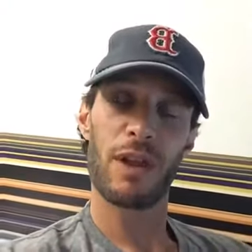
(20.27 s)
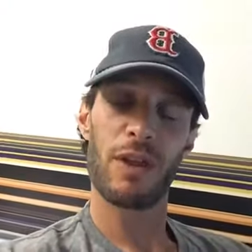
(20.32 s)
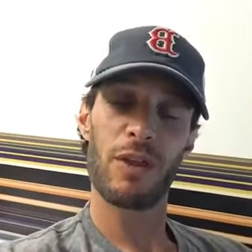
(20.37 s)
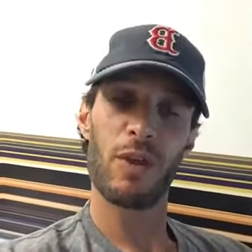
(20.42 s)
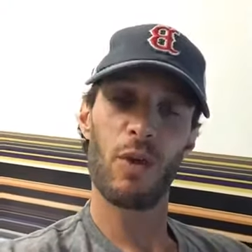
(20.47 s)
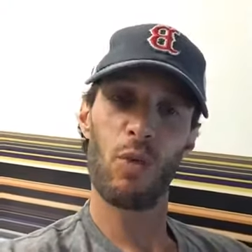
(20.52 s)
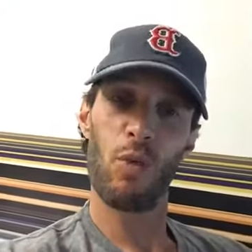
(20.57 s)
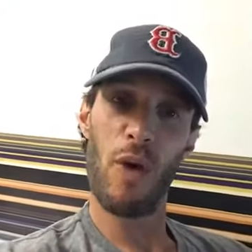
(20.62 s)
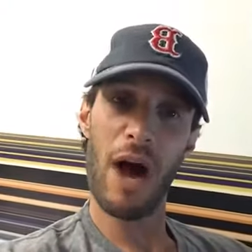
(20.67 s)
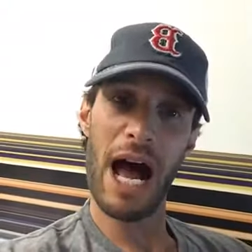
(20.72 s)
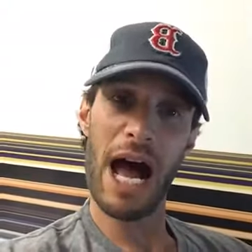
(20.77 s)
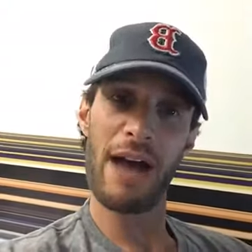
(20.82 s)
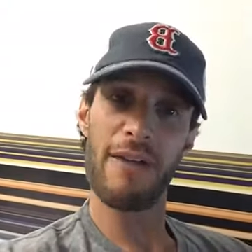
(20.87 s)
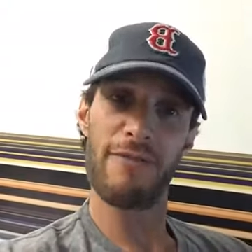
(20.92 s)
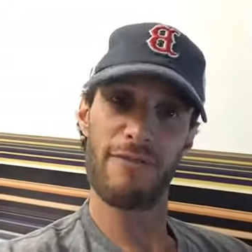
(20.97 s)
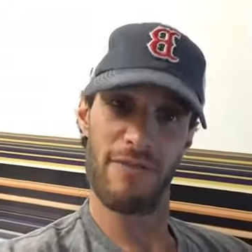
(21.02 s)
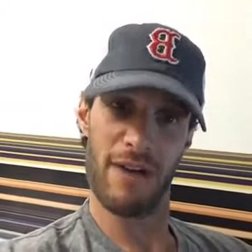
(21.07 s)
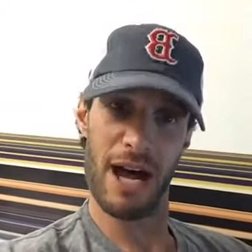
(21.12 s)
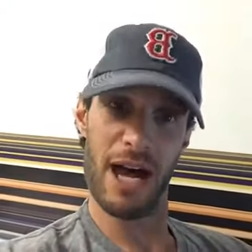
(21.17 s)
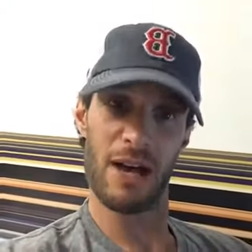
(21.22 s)
the
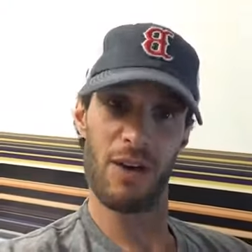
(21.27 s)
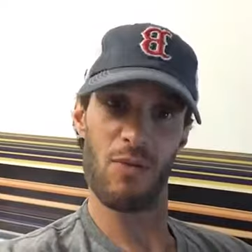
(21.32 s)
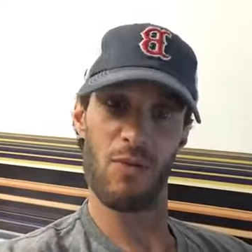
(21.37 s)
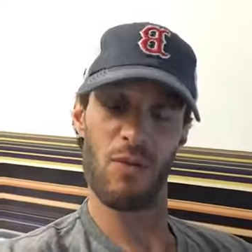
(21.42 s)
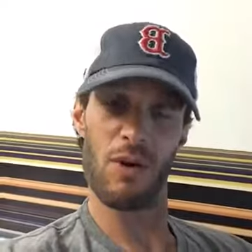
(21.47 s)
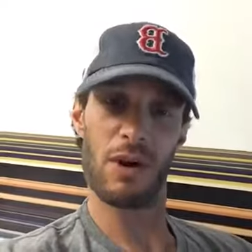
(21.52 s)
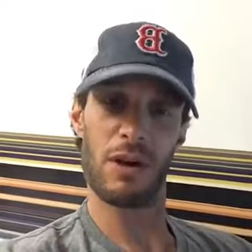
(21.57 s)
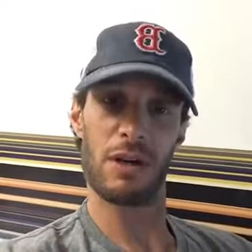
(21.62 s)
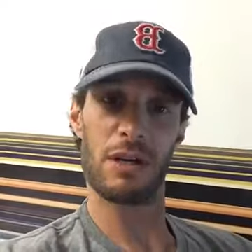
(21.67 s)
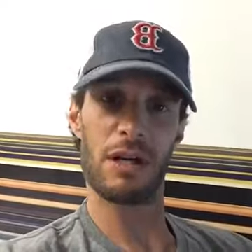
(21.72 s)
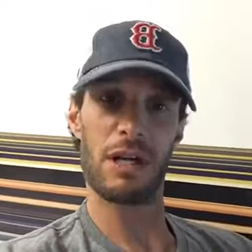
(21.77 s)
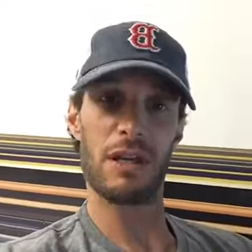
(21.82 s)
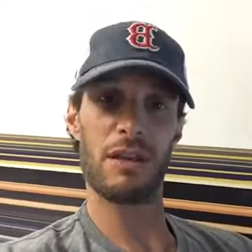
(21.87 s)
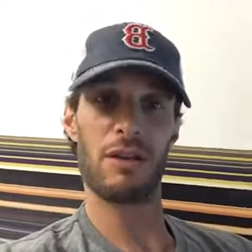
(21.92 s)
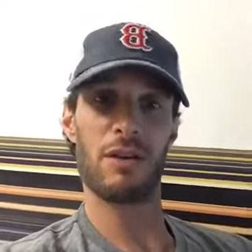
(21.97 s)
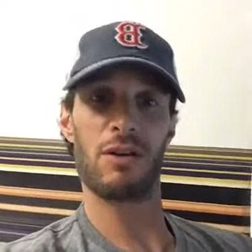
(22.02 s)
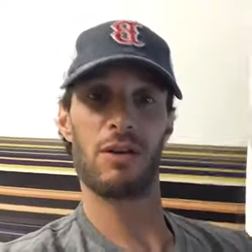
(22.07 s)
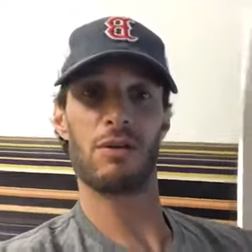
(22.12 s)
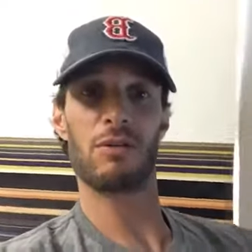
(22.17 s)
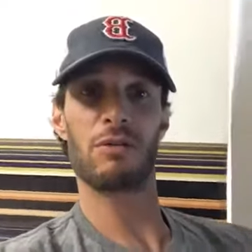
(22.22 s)
Wi-Fi to work in
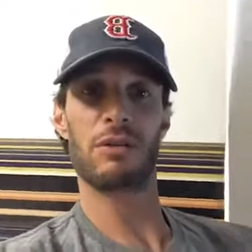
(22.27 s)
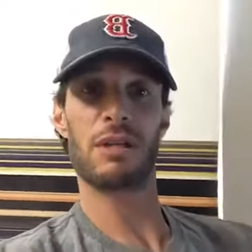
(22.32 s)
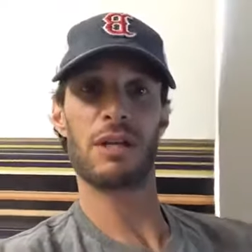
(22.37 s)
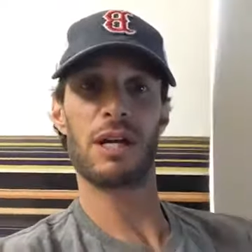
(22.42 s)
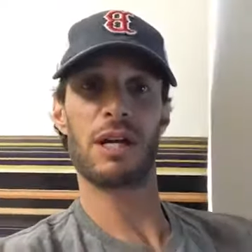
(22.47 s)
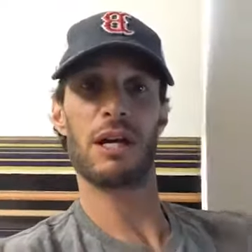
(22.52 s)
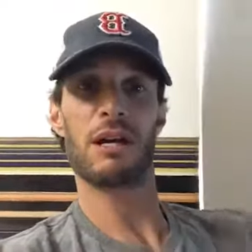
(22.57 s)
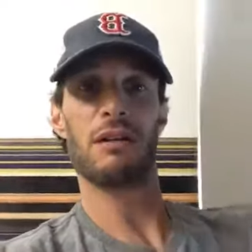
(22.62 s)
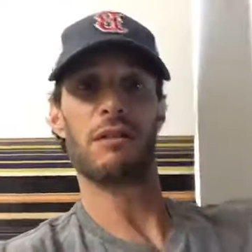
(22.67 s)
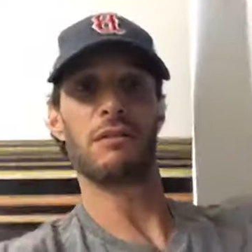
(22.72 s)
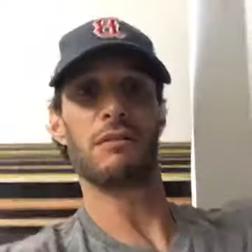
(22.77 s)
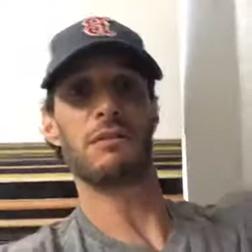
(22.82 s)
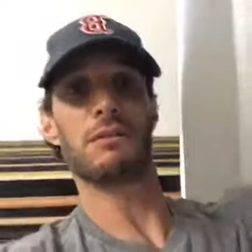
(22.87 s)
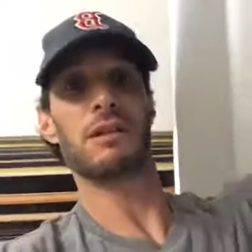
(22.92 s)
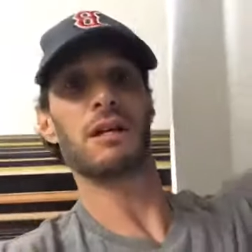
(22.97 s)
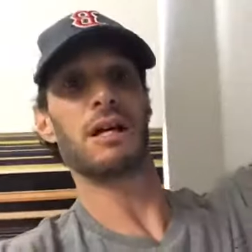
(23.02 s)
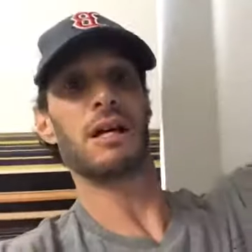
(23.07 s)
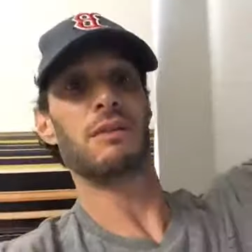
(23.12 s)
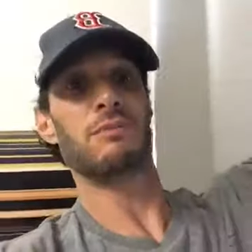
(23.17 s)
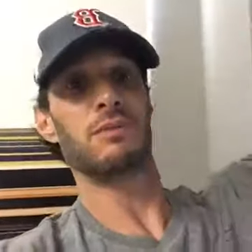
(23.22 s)
the hotel. Hold
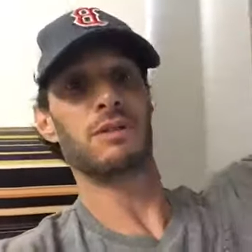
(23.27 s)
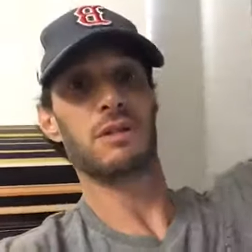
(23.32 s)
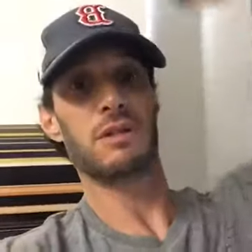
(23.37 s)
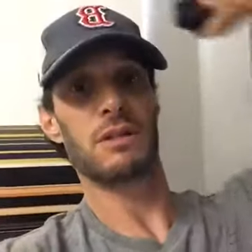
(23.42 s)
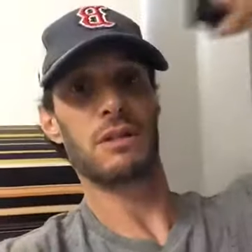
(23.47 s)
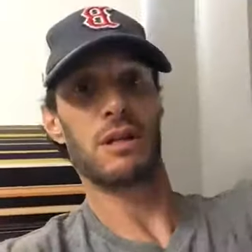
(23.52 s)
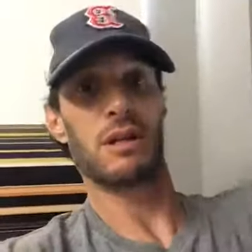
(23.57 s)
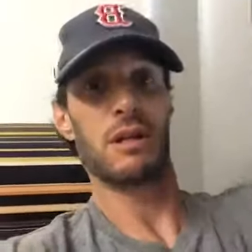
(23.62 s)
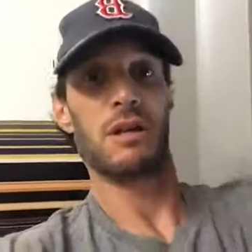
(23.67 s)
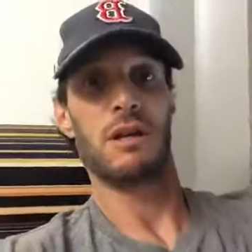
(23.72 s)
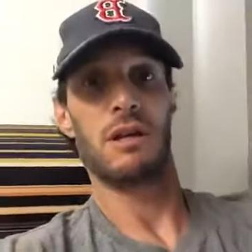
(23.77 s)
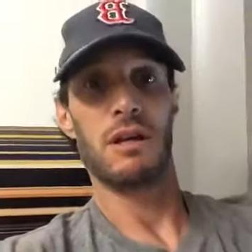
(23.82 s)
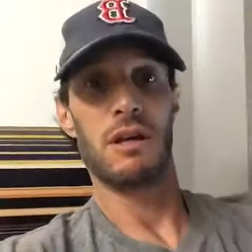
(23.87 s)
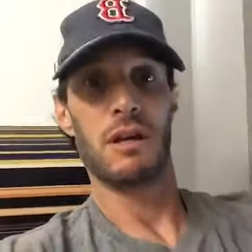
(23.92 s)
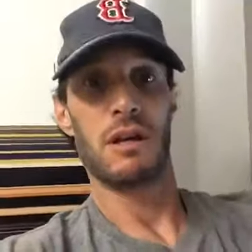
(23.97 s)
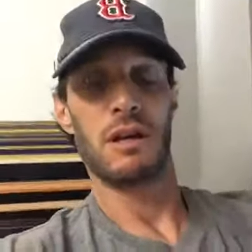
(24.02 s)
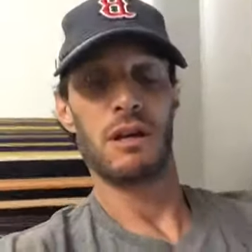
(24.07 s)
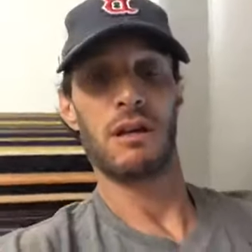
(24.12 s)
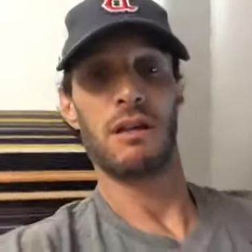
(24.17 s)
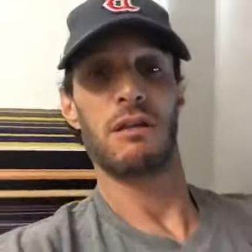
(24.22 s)
on, I'm just
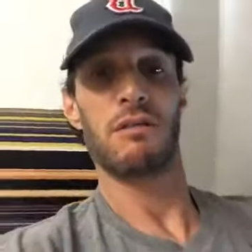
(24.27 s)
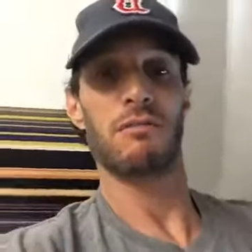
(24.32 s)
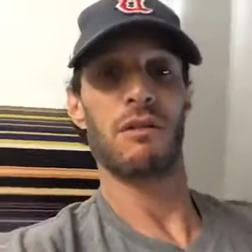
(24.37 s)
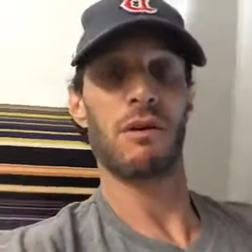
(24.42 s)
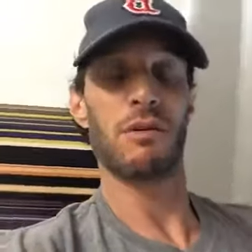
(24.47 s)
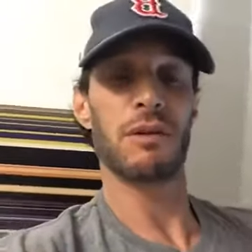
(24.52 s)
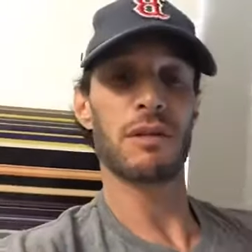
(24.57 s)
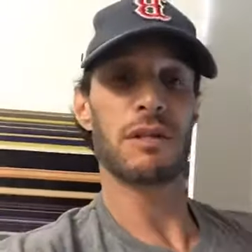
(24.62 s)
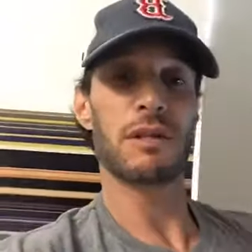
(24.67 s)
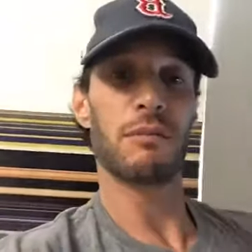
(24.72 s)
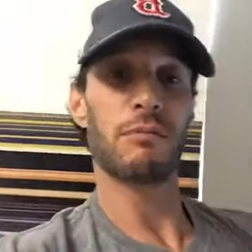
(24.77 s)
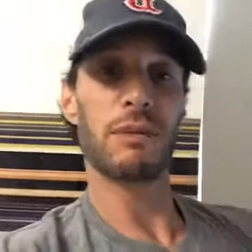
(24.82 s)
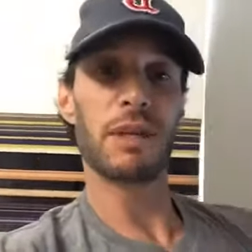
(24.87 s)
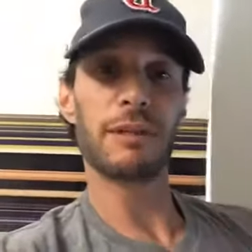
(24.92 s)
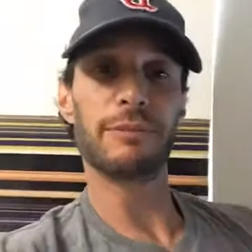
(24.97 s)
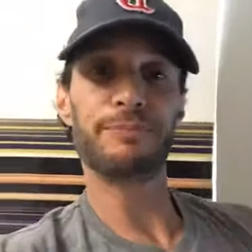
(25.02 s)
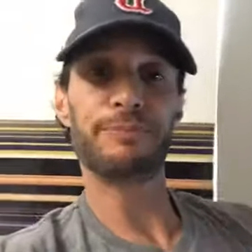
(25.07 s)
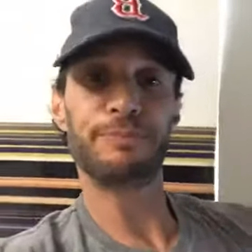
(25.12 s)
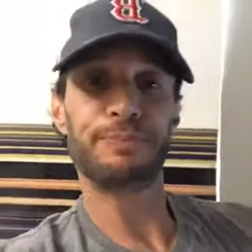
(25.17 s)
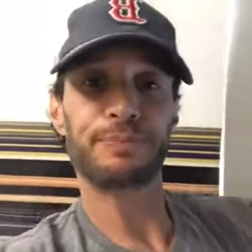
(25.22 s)
throwing something.